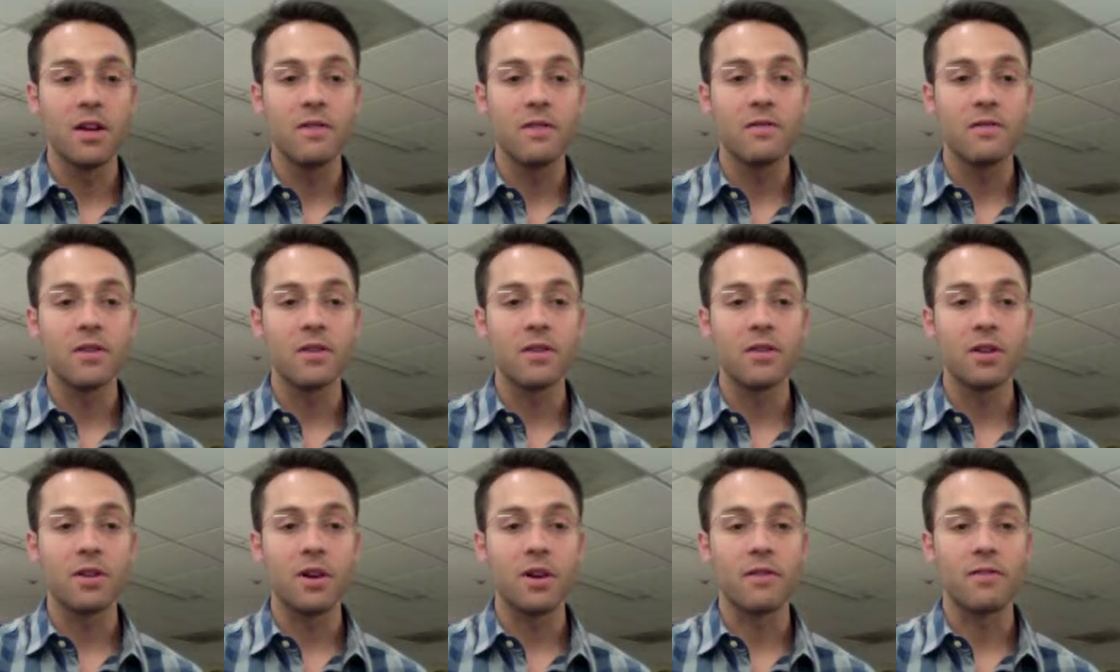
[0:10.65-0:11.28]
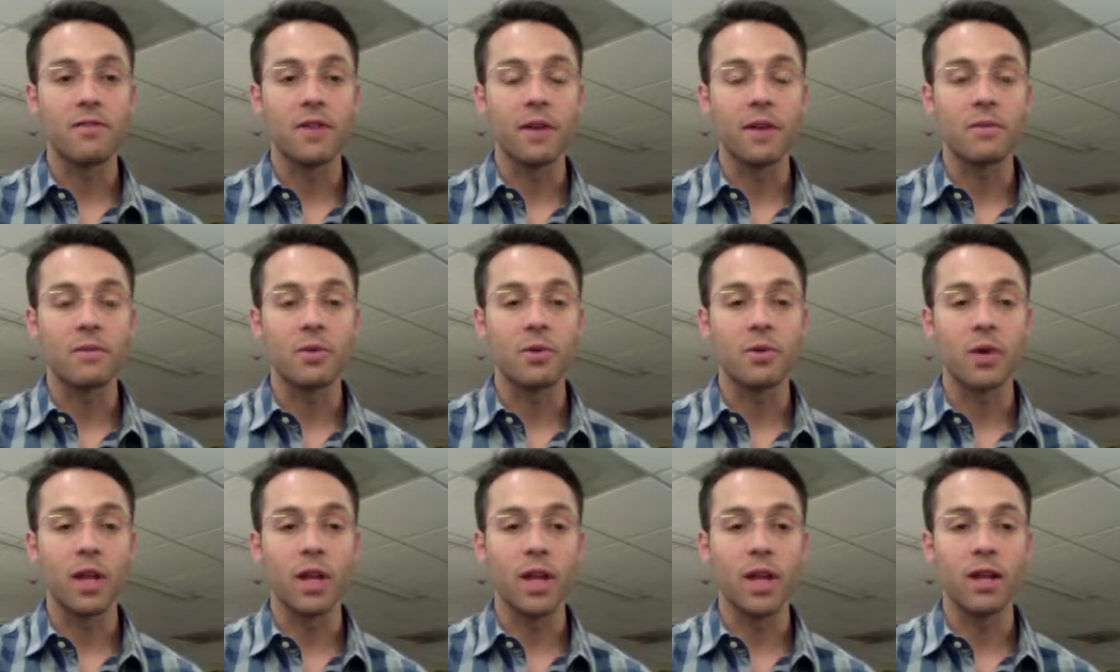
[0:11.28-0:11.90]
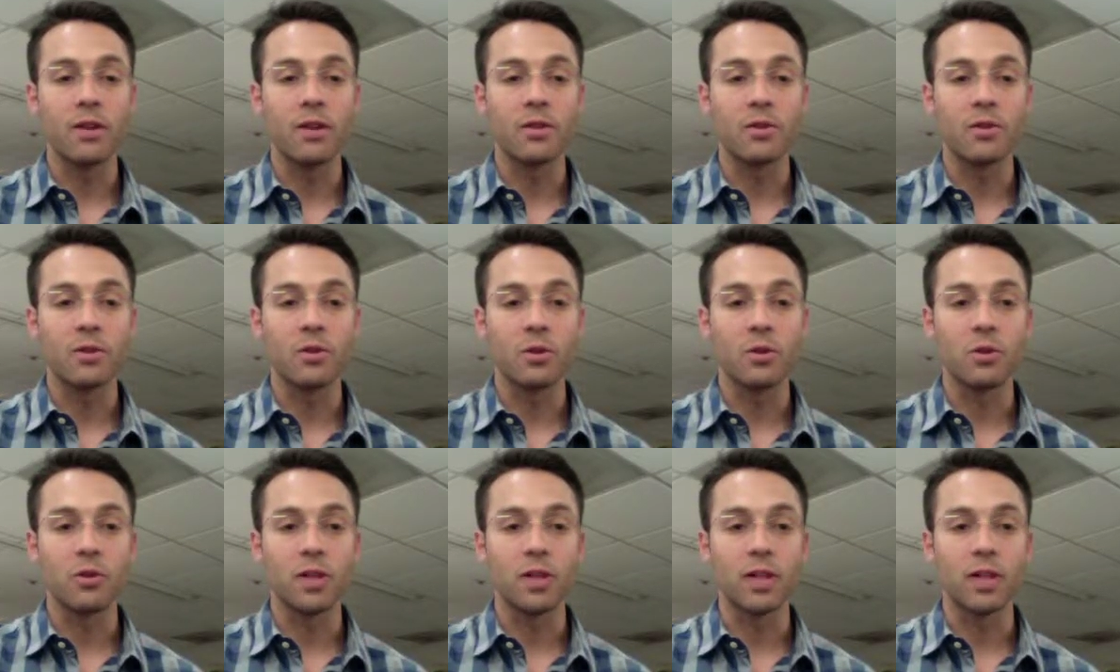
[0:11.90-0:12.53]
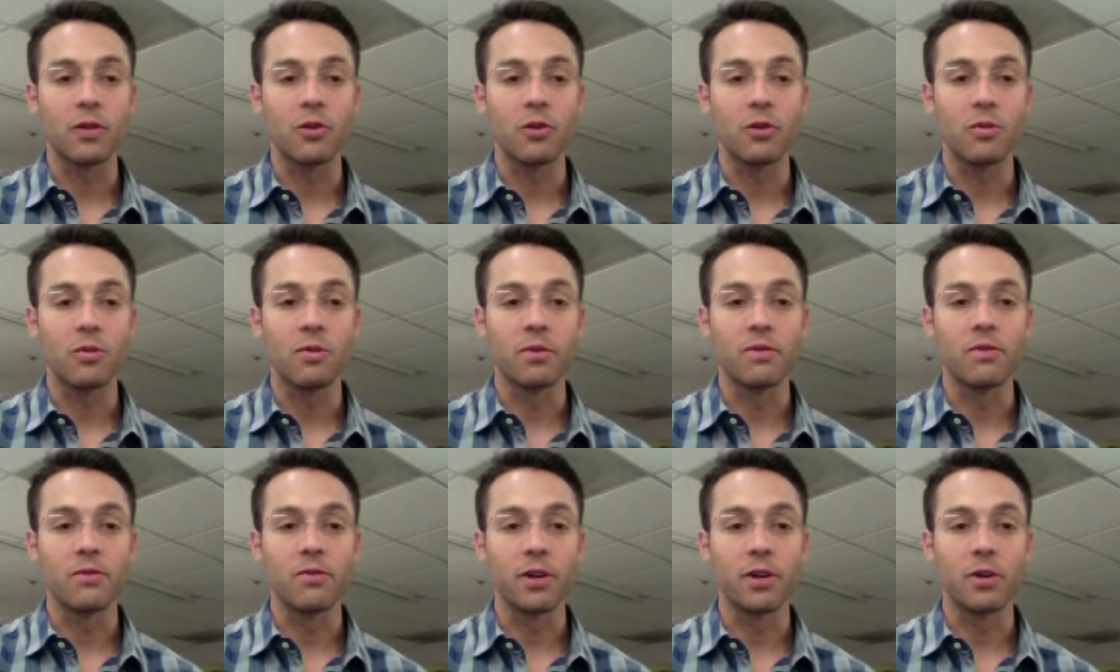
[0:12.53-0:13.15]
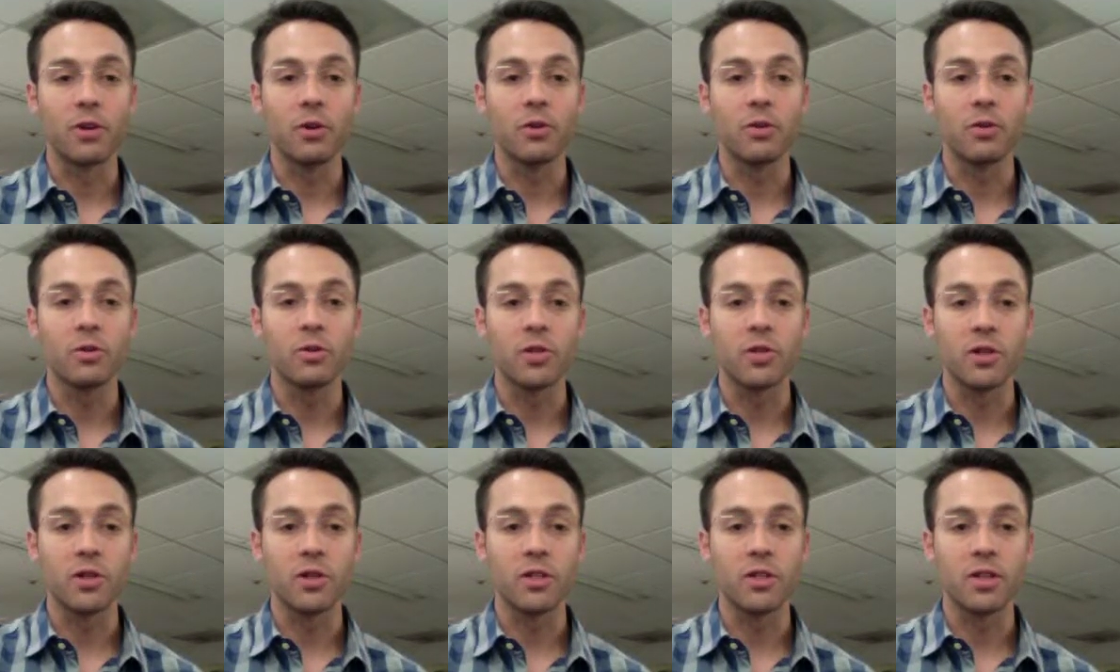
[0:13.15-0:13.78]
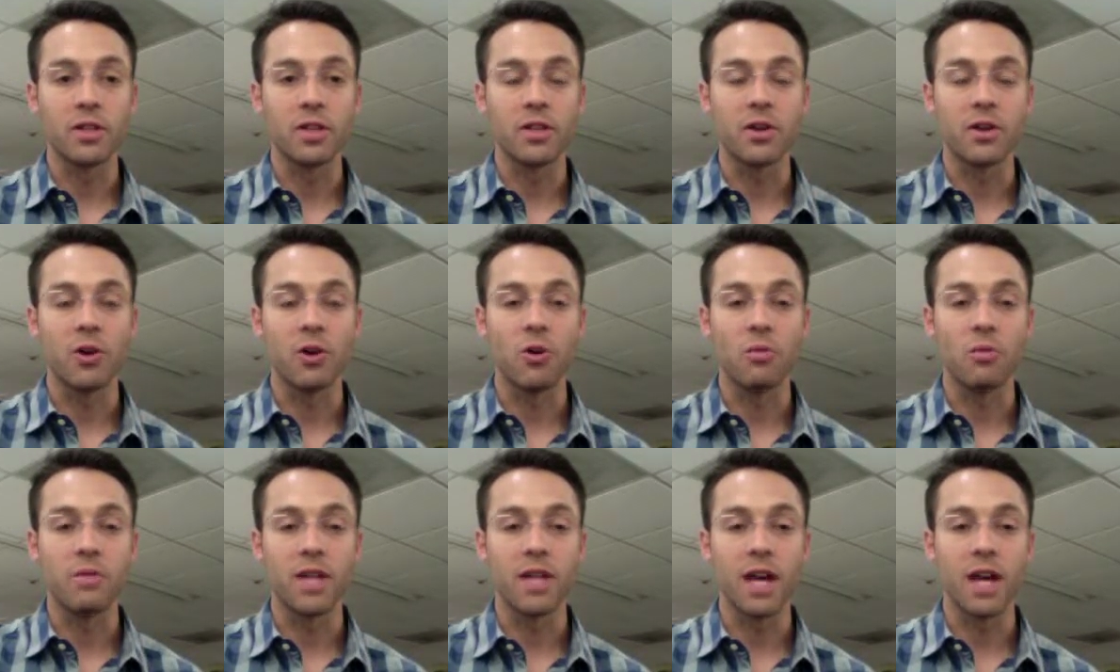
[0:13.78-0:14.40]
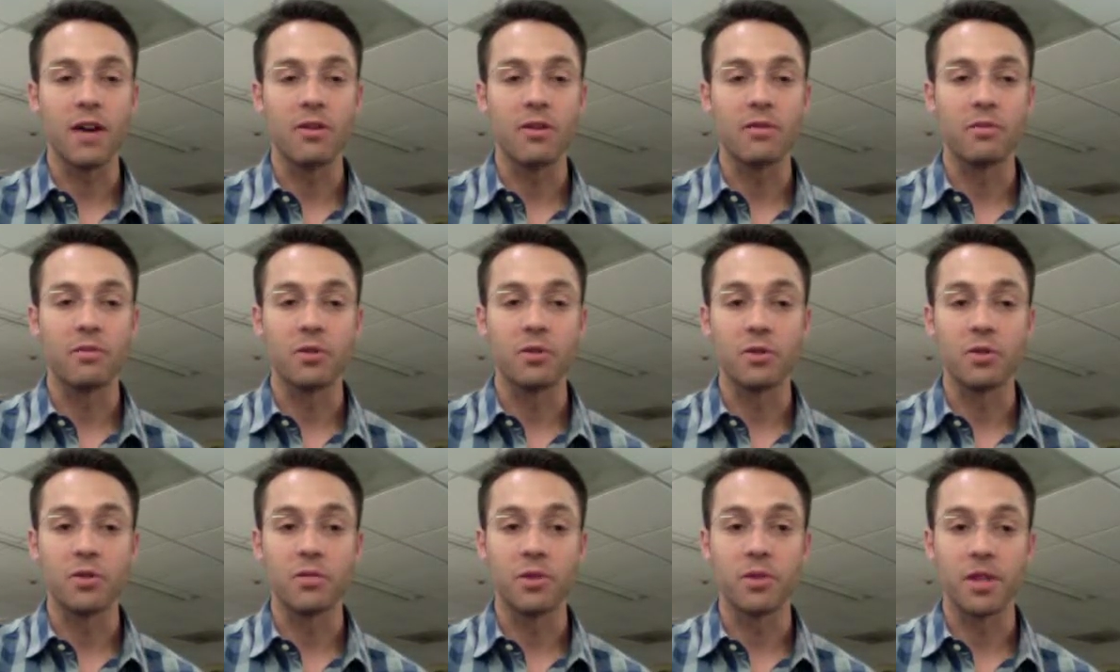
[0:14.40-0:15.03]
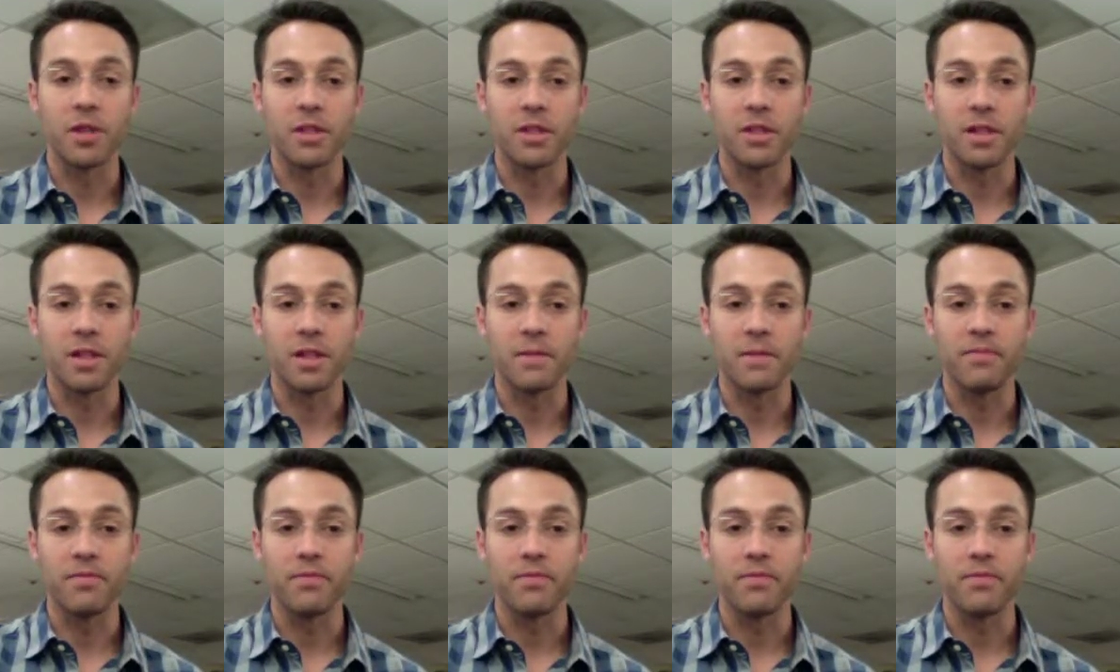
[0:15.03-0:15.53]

First off, I'm 28 years old and grew up in Freehold, New Jersey, the hometown of Bruce Springsteen.